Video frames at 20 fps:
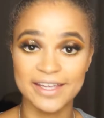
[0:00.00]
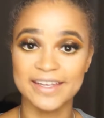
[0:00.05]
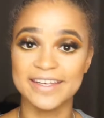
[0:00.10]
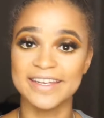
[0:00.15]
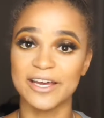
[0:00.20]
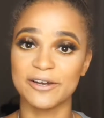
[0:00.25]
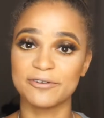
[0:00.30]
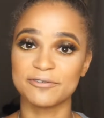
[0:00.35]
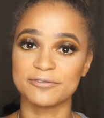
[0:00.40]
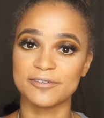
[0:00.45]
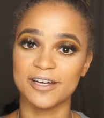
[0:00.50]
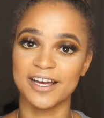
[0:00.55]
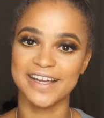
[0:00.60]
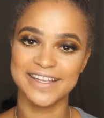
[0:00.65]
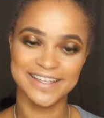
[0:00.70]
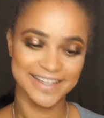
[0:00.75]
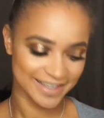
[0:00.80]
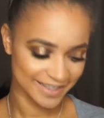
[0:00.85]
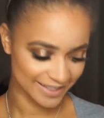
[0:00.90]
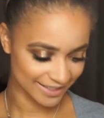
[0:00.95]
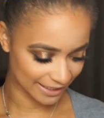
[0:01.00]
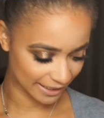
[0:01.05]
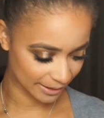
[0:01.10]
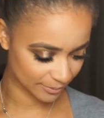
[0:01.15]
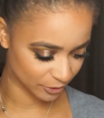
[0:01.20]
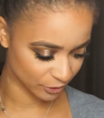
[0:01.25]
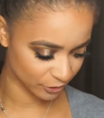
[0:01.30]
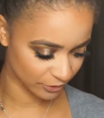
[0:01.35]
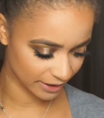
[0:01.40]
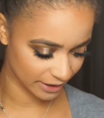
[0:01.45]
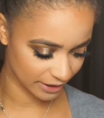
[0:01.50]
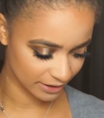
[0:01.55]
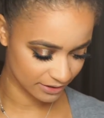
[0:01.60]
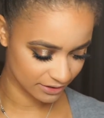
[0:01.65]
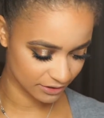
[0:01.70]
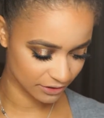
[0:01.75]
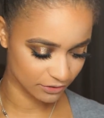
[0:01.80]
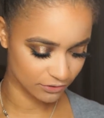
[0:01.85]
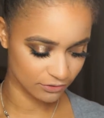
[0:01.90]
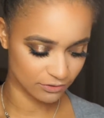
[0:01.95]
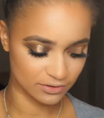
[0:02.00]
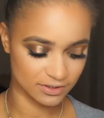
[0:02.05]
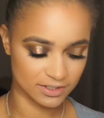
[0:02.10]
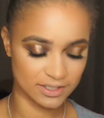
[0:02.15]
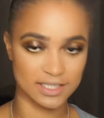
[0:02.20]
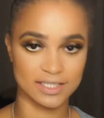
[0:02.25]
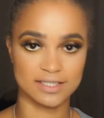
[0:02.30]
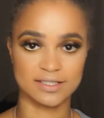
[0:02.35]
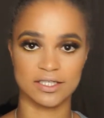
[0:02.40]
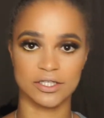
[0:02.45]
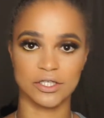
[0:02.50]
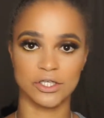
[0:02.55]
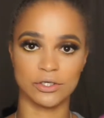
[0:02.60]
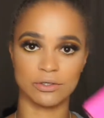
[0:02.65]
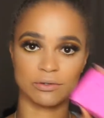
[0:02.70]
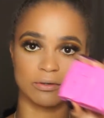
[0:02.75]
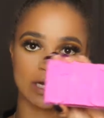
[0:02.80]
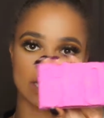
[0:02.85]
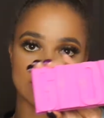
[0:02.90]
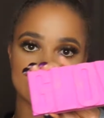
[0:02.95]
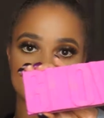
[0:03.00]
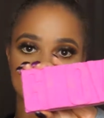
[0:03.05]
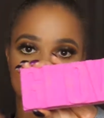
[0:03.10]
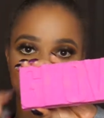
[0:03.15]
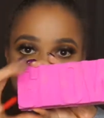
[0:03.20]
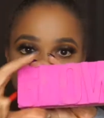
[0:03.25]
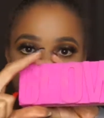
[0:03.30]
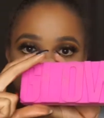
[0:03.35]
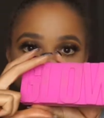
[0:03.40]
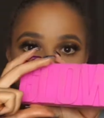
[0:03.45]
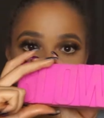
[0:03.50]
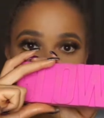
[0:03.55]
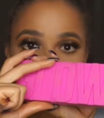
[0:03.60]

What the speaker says: And now for highlight, I'm going to use this new Glamglow